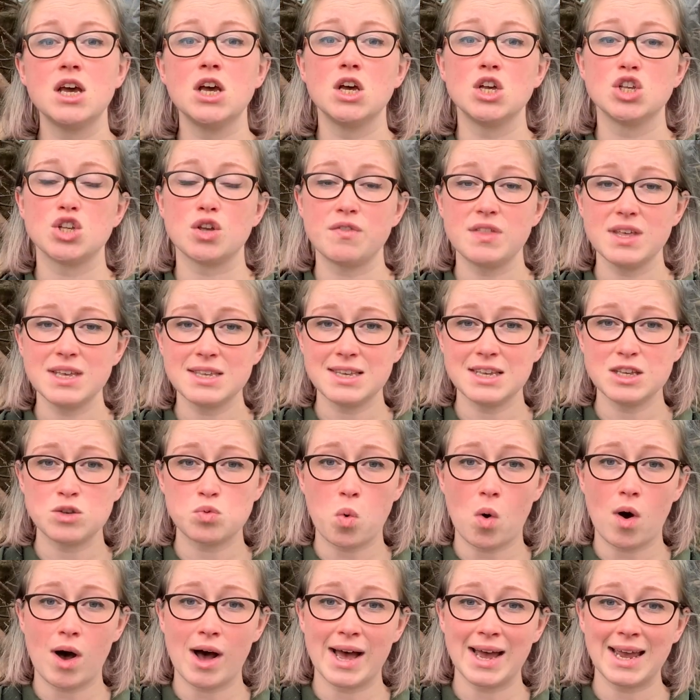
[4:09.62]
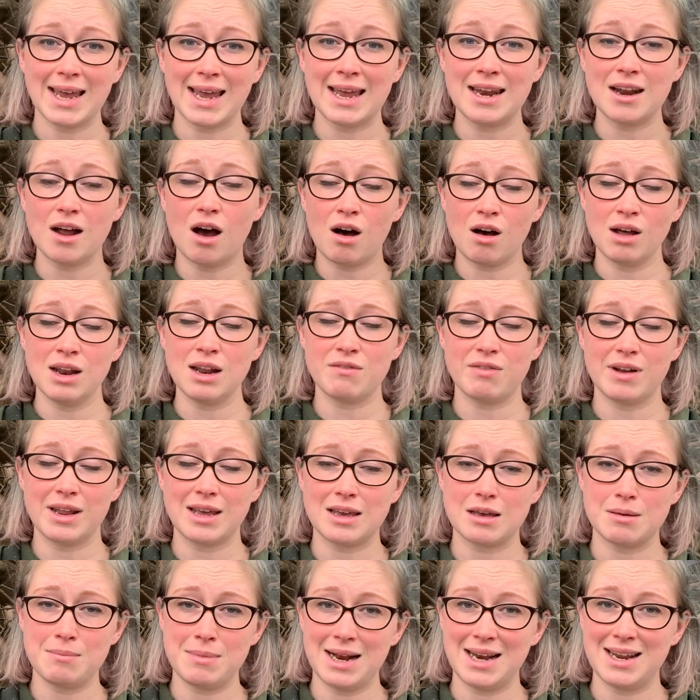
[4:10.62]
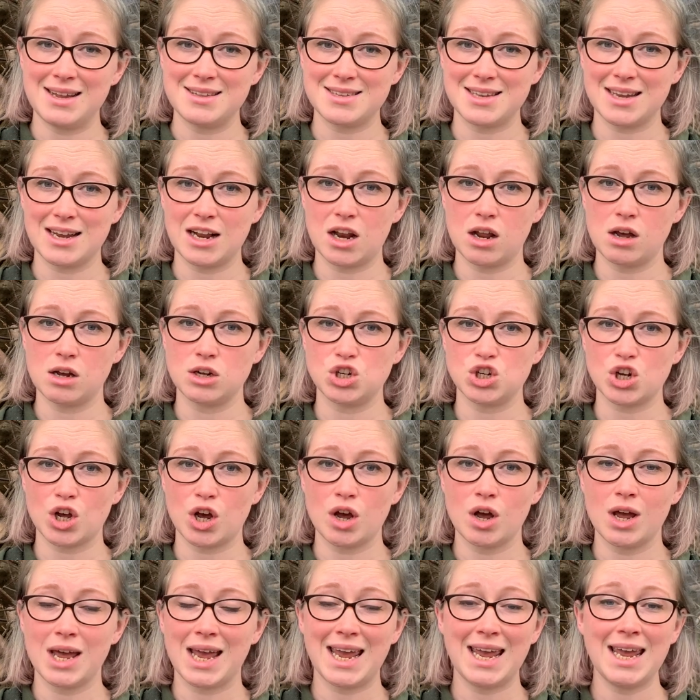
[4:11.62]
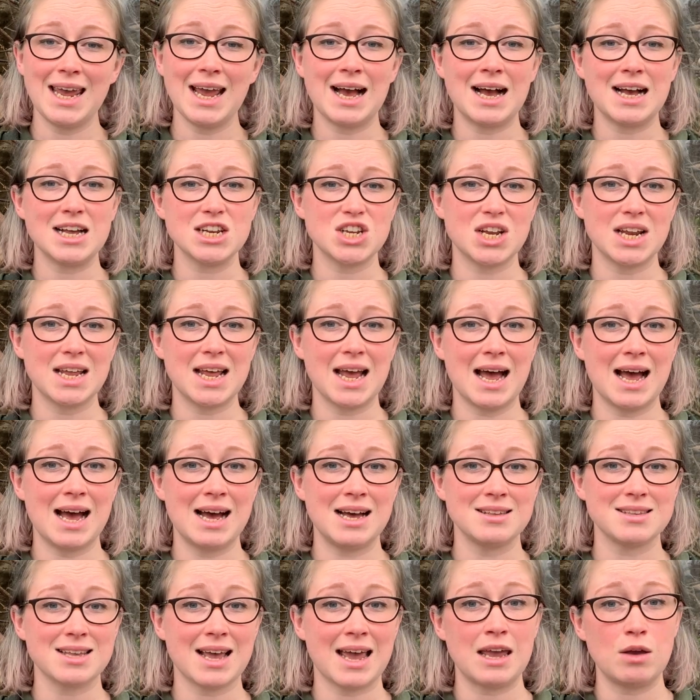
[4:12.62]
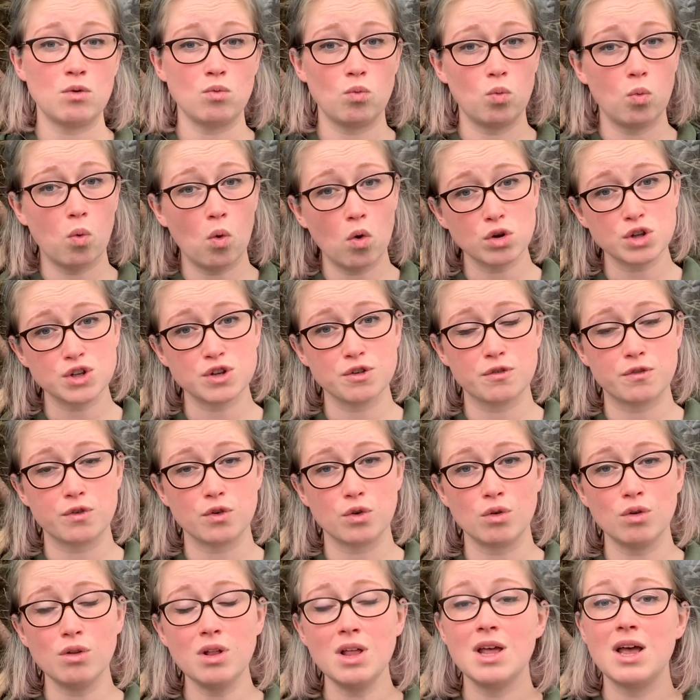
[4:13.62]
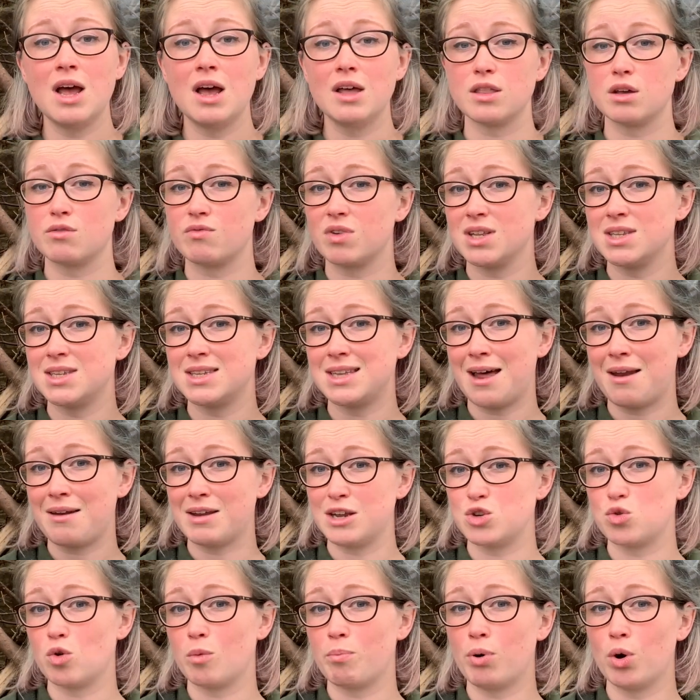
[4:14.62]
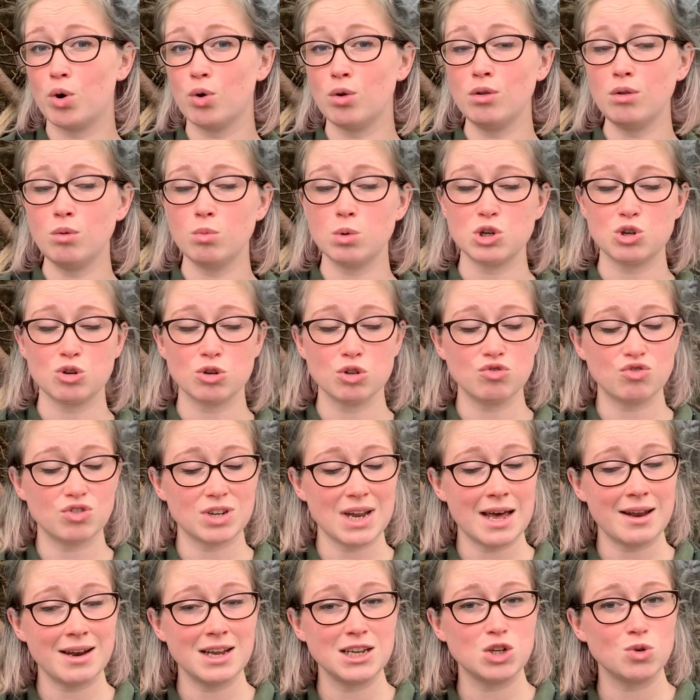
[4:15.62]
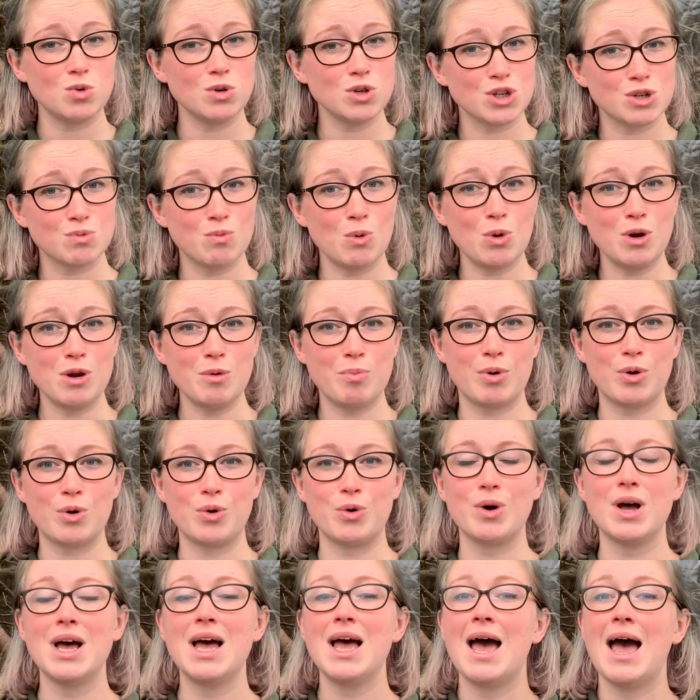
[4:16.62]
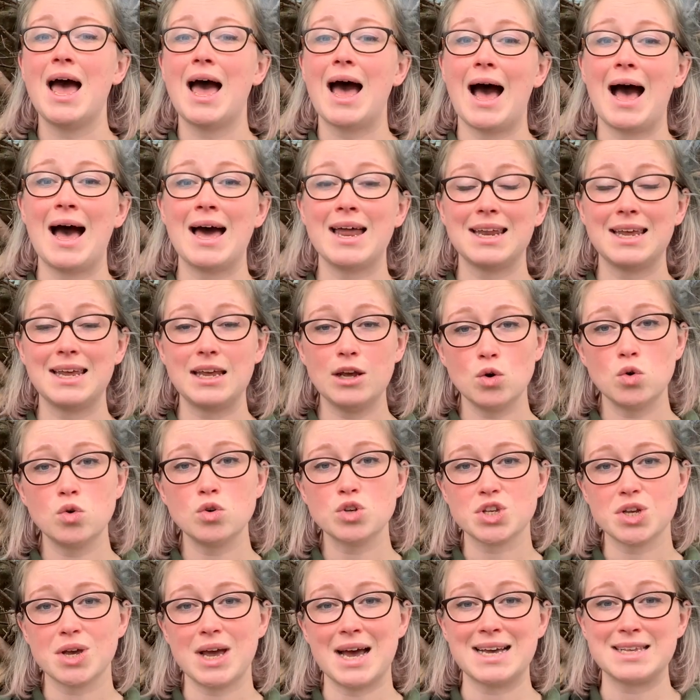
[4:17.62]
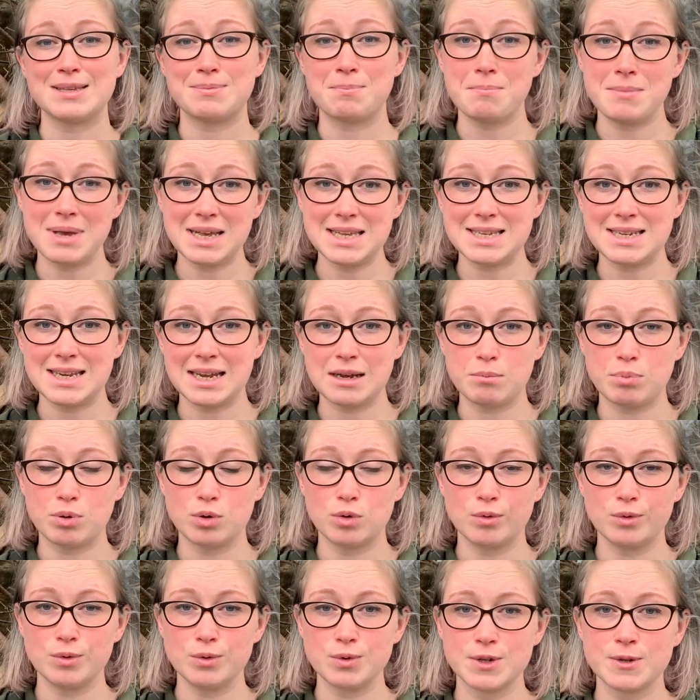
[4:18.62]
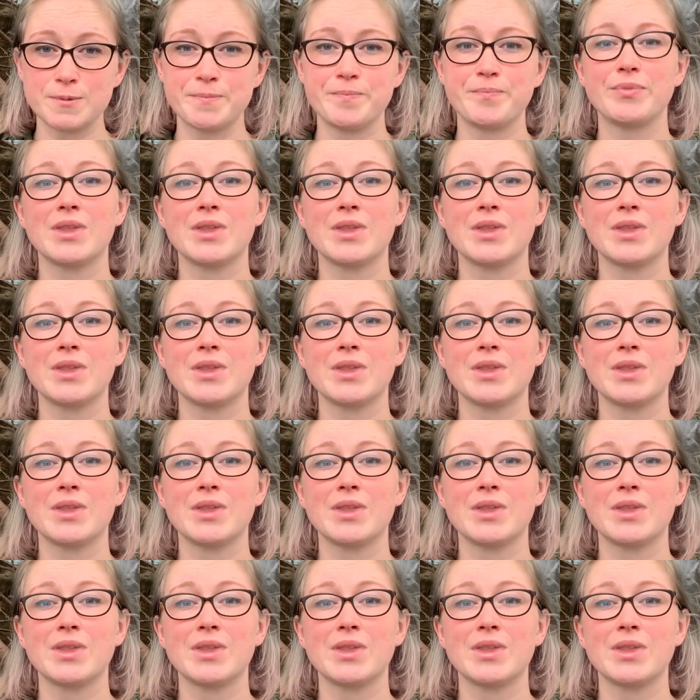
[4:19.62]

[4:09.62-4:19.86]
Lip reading: So this is why in our lovely chameleon's enclosure, he actually has a waterfall that runs down into a pool, which runs down into a smaller pool. And he also has misting pools.